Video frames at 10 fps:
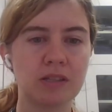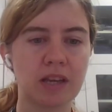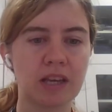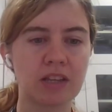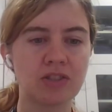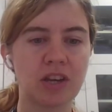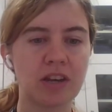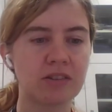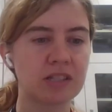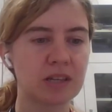I can
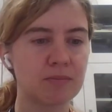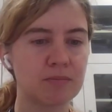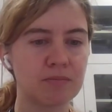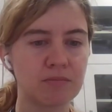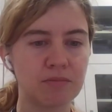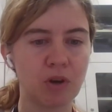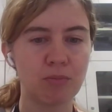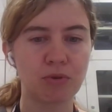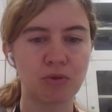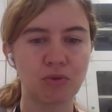share some
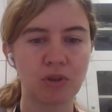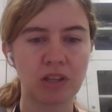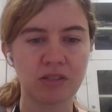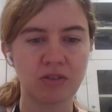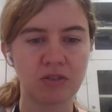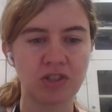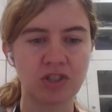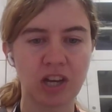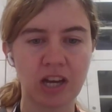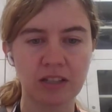opportunities on the
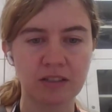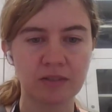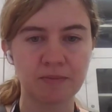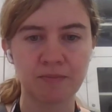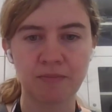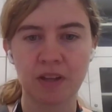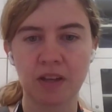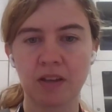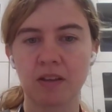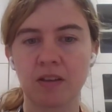chat.
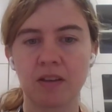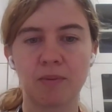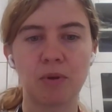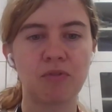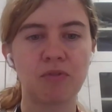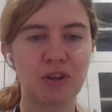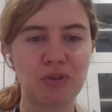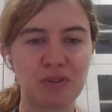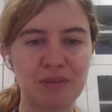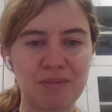Not very
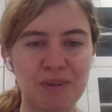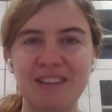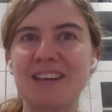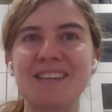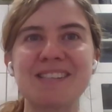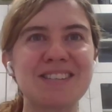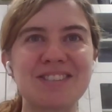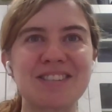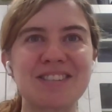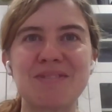good at multitasking.
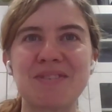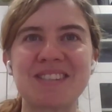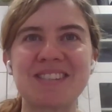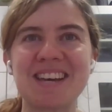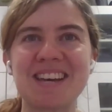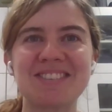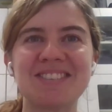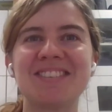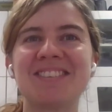Just give me 1 second.